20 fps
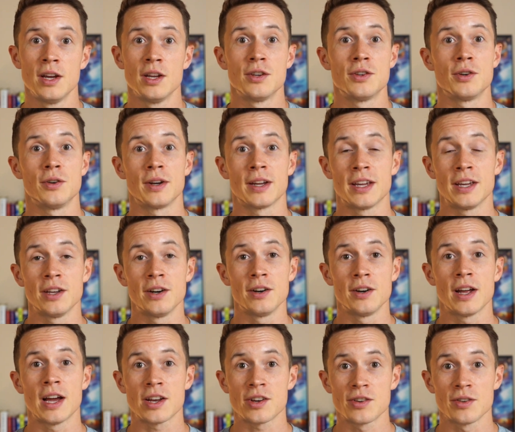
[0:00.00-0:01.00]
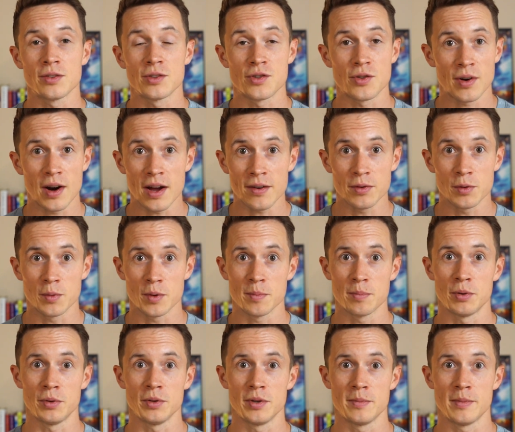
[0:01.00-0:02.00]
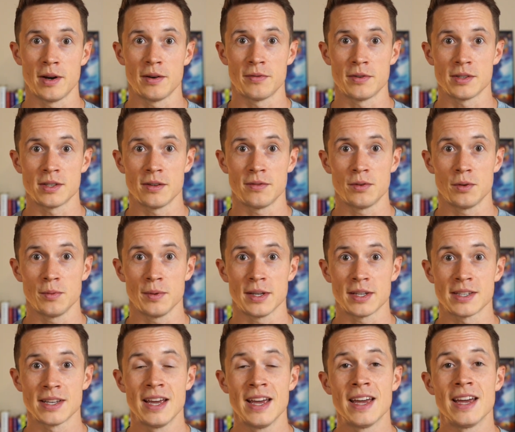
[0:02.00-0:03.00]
During international travel, we pulled him out for several weeks.